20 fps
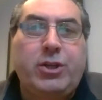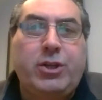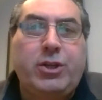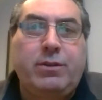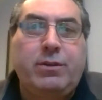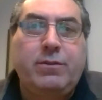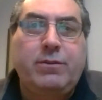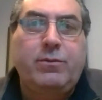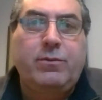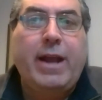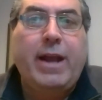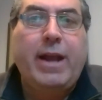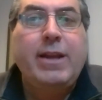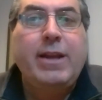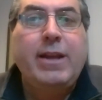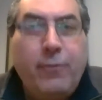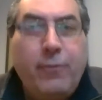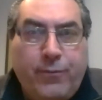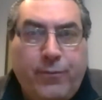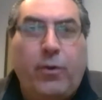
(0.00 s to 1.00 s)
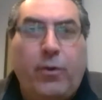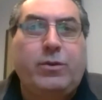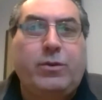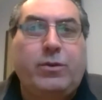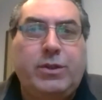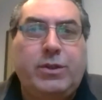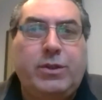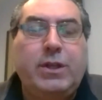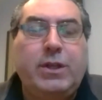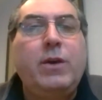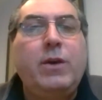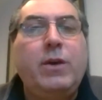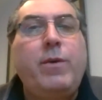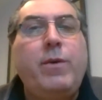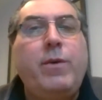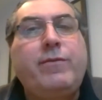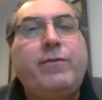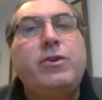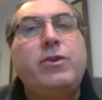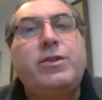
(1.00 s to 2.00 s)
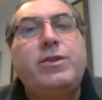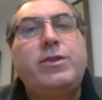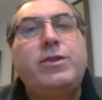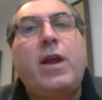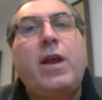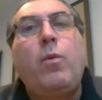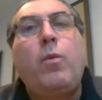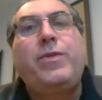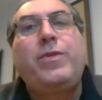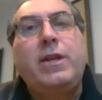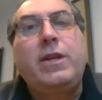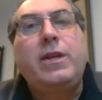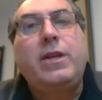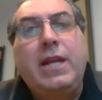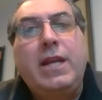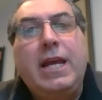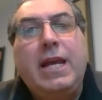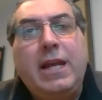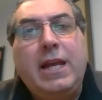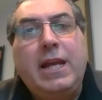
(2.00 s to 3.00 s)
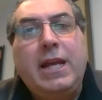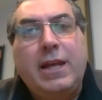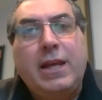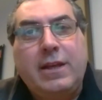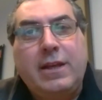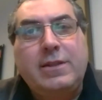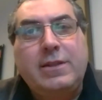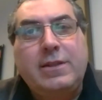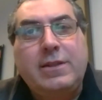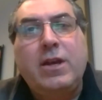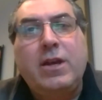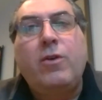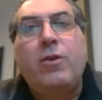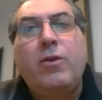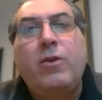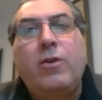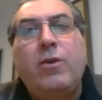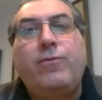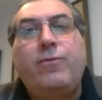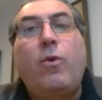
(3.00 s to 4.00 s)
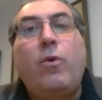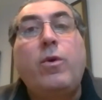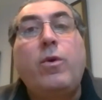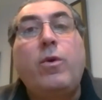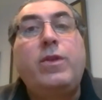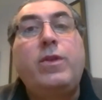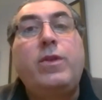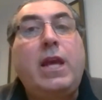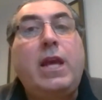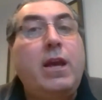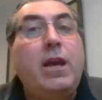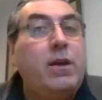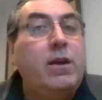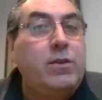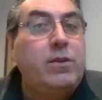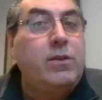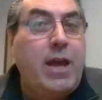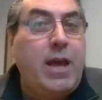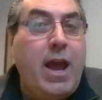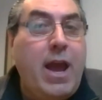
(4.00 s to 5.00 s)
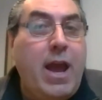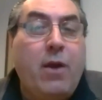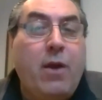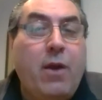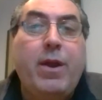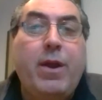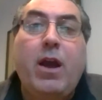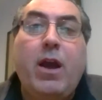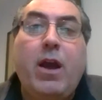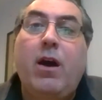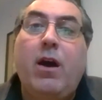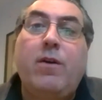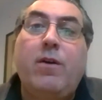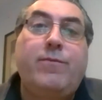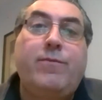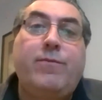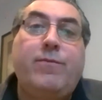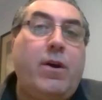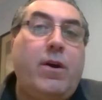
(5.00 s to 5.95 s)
right? First, we have to understand what the need is for the area of